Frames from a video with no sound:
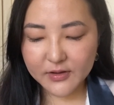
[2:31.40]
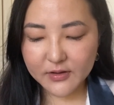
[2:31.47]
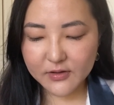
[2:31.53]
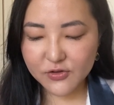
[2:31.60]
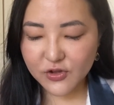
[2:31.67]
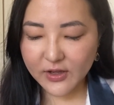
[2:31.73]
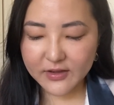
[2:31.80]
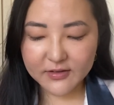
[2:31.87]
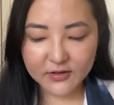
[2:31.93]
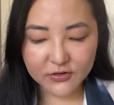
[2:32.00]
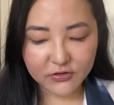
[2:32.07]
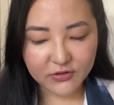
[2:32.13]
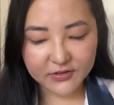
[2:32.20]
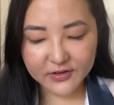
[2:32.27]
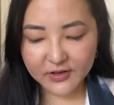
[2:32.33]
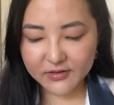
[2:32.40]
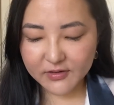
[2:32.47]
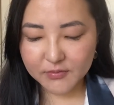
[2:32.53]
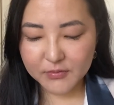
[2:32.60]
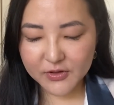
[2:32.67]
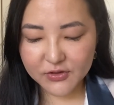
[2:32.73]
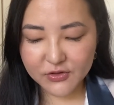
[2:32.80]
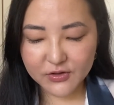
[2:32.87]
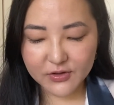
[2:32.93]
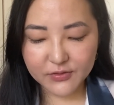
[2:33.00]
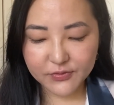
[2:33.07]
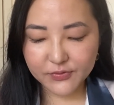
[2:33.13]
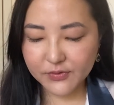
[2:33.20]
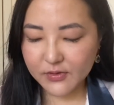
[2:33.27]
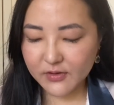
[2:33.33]
shades such as Kitten
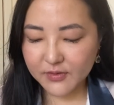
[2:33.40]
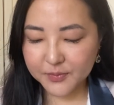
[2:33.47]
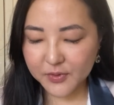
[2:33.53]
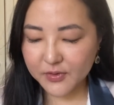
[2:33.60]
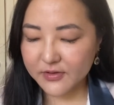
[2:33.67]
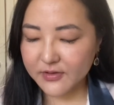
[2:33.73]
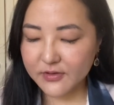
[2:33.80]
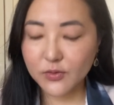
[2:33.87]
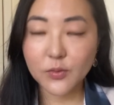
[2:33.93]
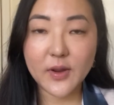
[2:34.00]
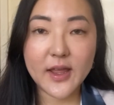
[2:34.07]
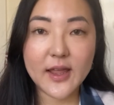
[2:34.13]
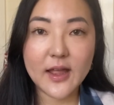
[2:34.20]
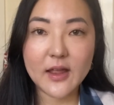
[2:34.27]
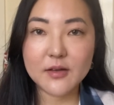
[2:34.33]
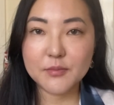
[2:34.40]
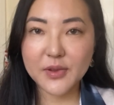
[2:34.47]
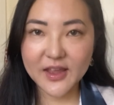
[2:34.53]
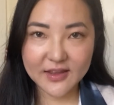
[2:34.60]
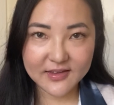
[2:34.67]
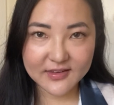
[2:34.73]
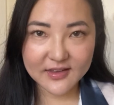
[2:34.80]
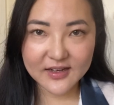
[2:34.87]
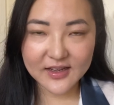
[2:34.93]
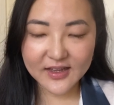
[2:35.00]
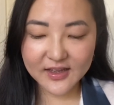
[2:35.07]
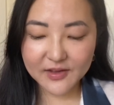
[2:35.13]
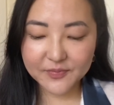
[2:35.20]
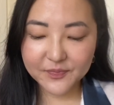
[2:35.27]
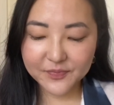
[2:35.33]
Mischief, Spirited Away and
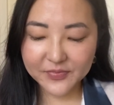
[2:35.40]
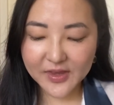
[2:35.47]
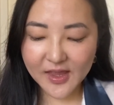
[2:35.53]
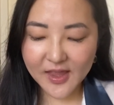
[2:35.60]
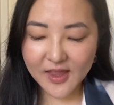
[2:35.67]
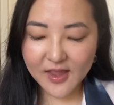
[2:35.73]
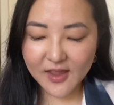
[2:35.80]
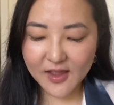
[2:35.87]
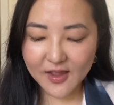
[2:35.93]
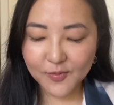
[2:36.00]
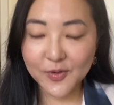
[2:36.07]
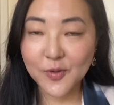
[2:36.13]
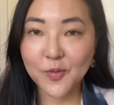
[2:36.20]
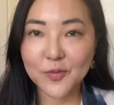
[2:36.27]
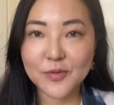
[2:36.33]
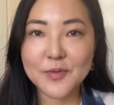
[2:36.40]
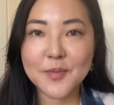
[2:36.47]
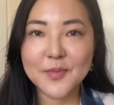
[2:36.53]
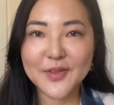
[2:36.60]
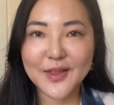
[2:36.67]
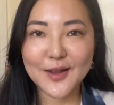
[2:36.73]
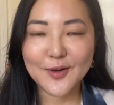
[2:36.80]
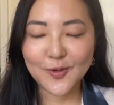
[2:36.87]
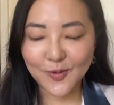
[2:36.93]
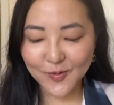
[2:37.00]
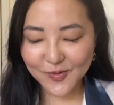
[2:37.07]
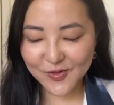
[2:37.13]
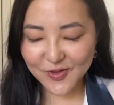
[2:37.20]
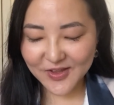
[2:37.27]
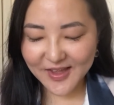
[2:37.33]
Painterly. We all remember that
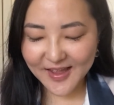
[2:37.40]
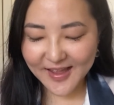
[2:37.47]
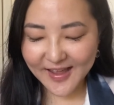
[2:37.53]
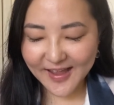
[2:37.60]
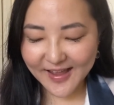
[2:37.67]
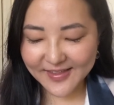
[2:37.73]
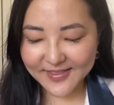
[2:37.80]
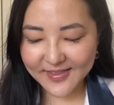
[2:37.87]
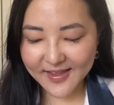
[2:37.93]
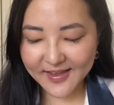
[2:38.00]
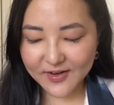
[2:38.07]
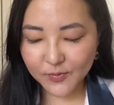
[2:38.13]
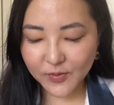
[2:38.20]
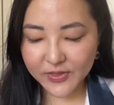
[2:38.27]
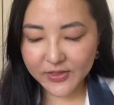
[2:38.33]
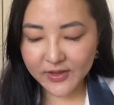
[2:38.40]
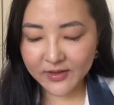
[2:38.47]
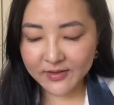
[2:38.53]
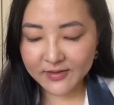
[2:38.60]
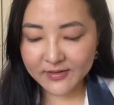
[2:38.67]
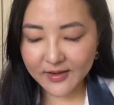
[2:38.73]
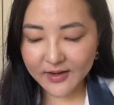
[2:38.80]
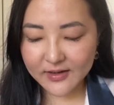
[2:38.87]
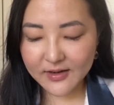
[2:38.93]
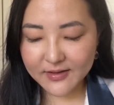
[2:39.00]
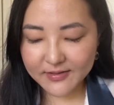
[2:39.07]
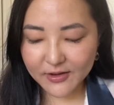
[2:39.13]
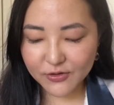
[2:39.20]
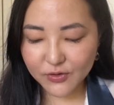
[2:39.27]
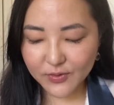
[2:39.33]
launch. And then with the Insanely
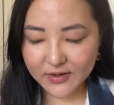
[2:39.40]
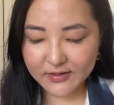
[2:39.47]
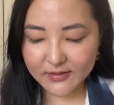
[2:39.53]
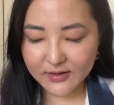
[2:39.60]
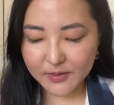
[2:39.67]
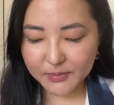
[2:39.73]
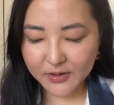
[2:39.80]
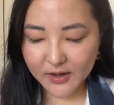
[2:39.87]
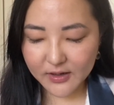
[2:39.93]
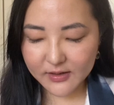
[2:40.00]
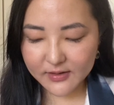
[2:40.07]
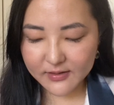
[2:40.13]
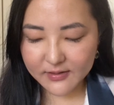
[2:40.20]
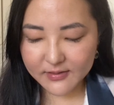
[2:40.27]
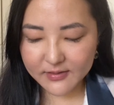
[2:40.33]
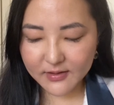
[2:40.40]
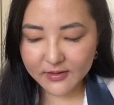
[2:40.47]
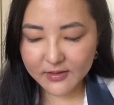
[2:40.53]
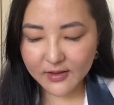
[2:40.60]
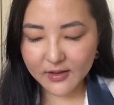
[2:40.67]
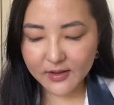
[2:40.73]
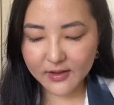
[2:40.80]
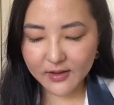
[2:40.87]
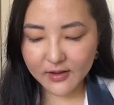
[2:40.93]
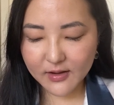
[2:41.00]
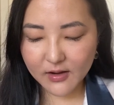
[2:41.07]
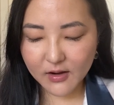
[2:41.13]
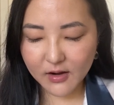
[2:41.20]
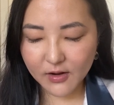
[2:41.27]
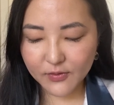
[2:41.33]
Saturated lip colours, there
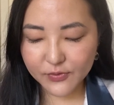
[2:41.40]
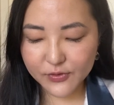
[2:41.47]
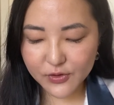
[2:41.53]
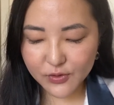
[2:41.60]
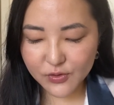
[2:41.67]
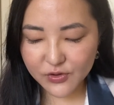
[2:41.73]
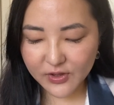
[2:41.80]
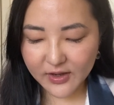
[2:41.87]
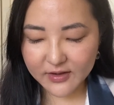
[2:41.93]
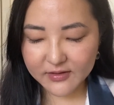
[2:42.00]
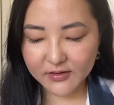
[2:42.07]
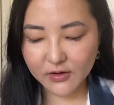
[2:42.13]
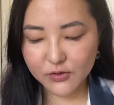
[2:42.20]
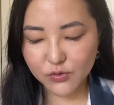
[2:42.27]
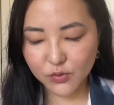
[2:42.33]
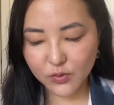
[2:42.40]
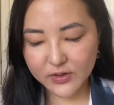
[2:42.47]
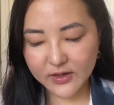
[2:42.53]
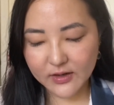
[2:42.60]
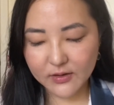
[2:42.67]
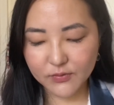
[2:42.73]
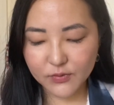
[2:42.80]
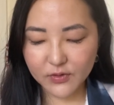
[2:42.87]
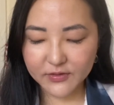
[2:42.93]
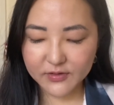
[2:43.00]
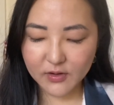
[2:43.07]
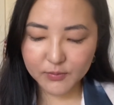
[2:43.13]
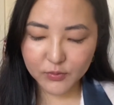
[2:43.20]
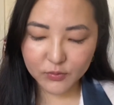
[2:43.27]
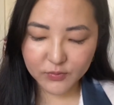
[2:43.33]
are new shades that are joining, for
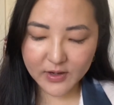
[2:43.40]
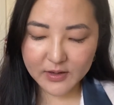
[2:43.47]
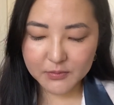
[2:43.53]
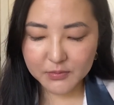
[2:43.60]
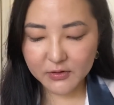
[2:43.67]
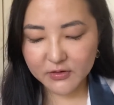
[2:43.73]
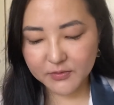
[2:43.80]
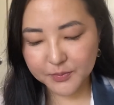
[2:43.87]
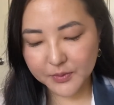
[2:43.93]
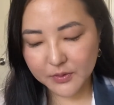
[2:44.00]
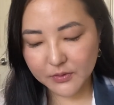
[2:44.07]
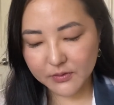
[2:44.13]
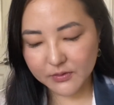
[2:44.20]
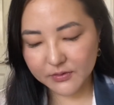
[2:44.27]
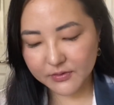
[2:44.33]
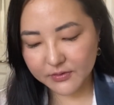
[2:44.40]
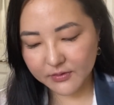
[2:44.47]
example, Rainbow Spill